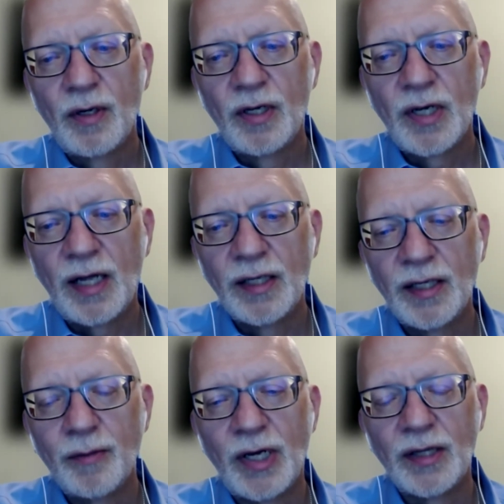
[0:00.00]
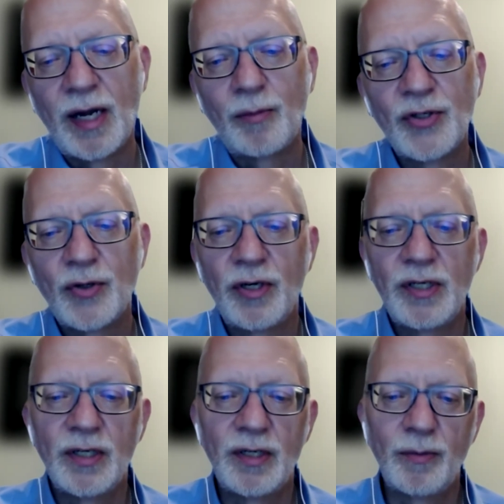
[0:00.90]
A colleague in my
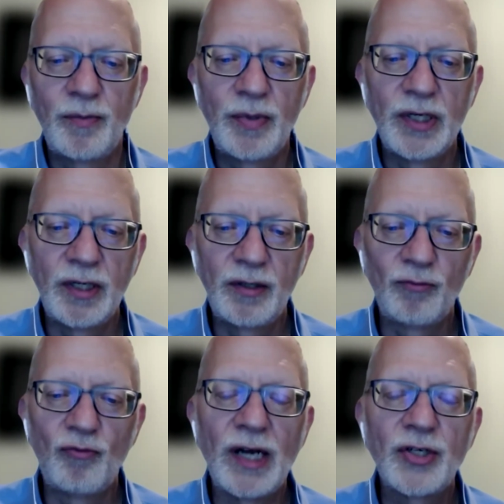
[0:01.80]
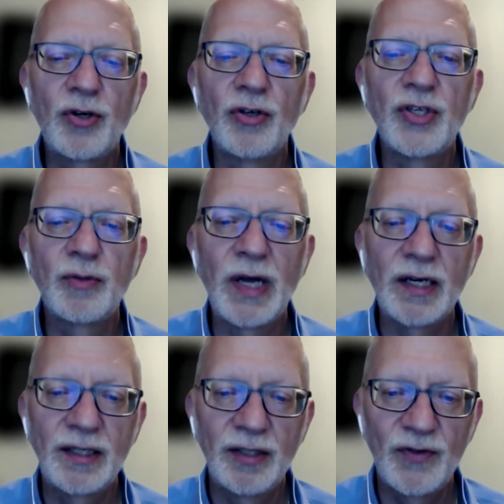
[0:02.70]
laboratory did a big
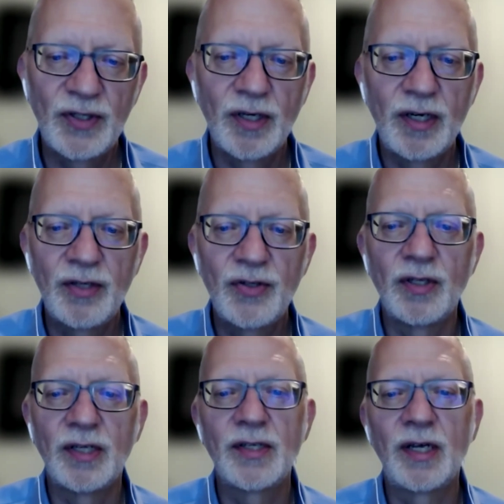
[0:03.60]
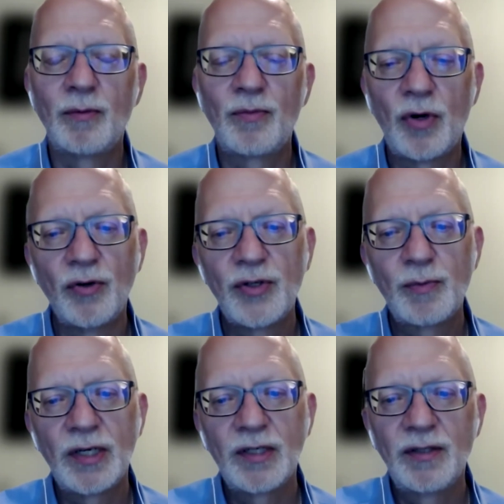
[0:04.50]
retrospective study, so that's not a
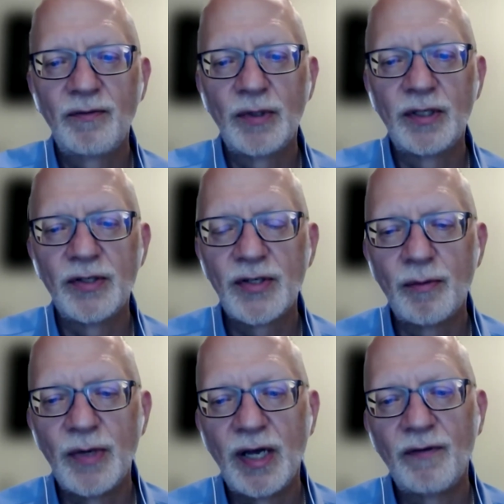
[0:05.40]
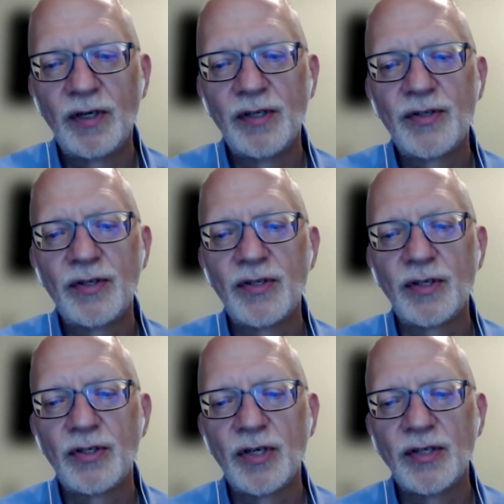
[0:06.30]
prospective, but it's some evidence to
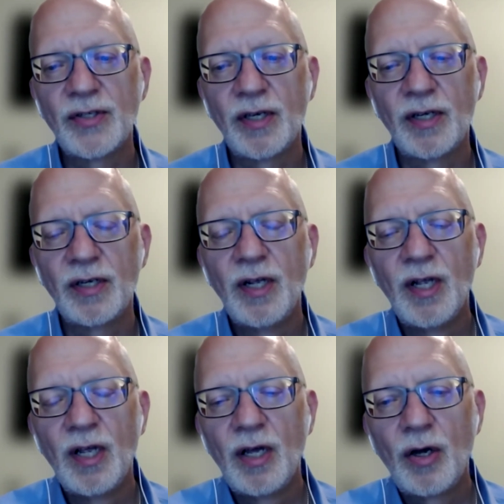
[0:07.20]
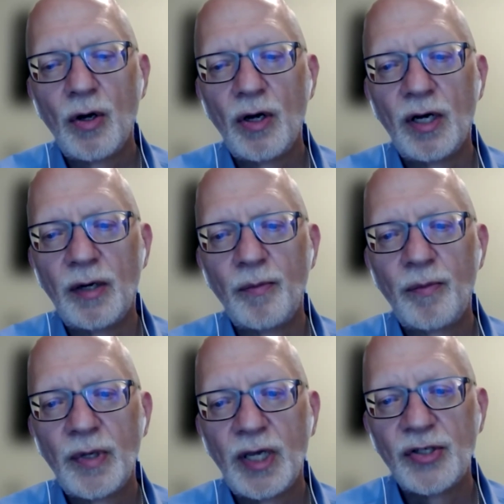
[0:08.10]
suggest that
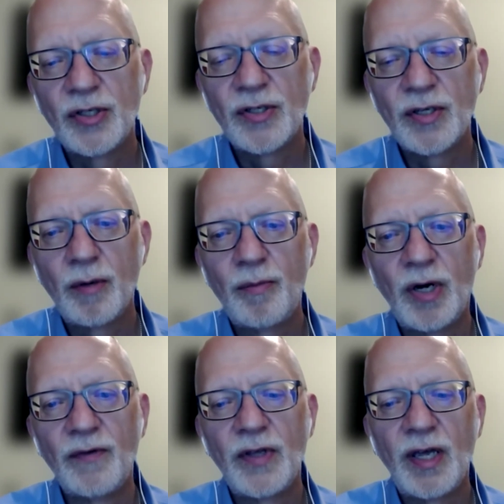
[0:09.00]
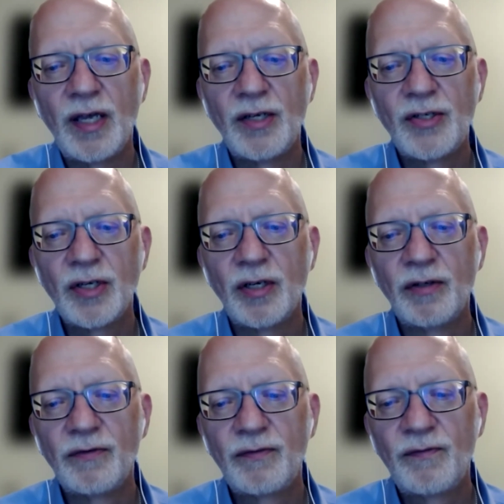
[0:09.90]
patients above the age
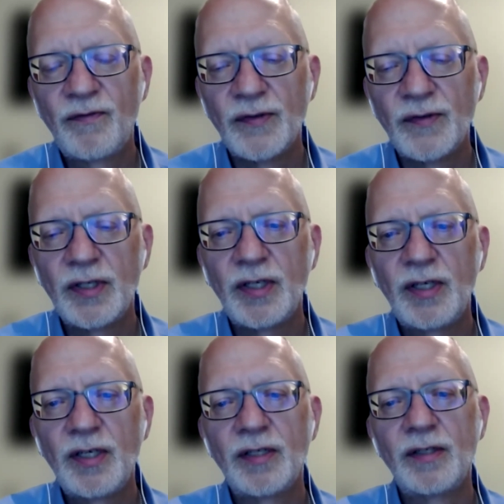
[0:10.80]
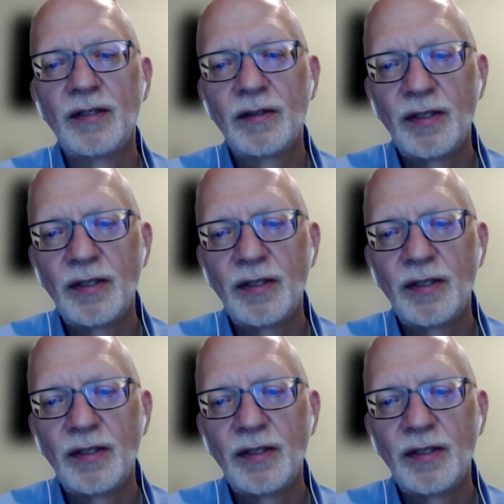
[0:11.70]
of 50 and